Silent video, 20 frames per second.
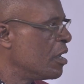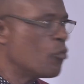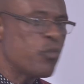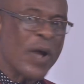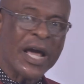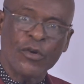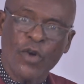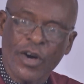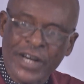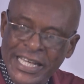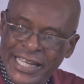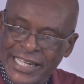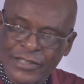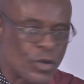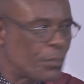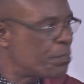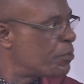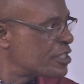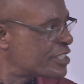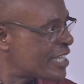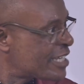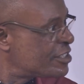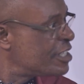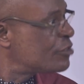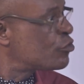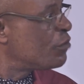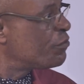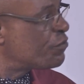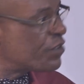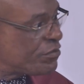We are not here to
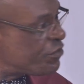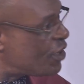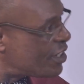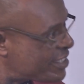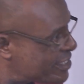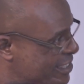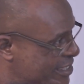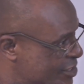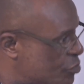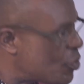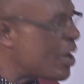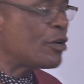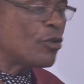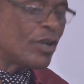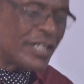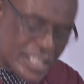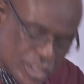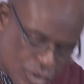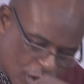procrastinate on frivolities. We are not